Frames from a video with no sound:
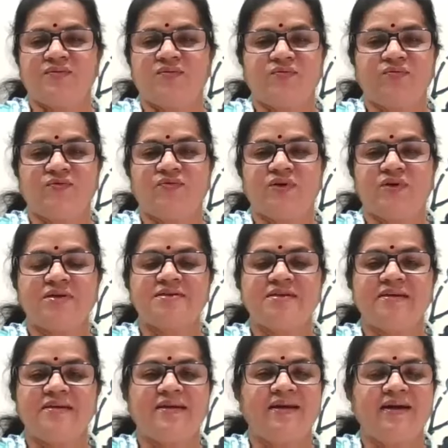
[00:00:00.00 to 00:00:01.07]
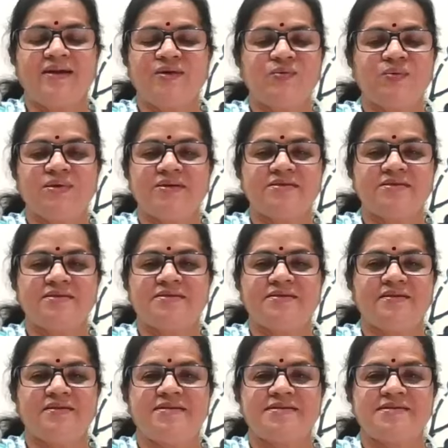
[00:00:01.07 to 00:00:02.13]
What a language it
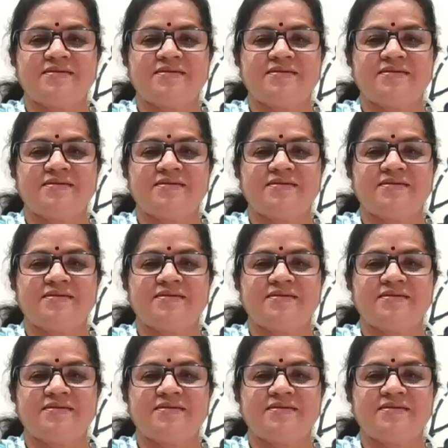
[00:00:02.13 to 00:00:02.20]
is.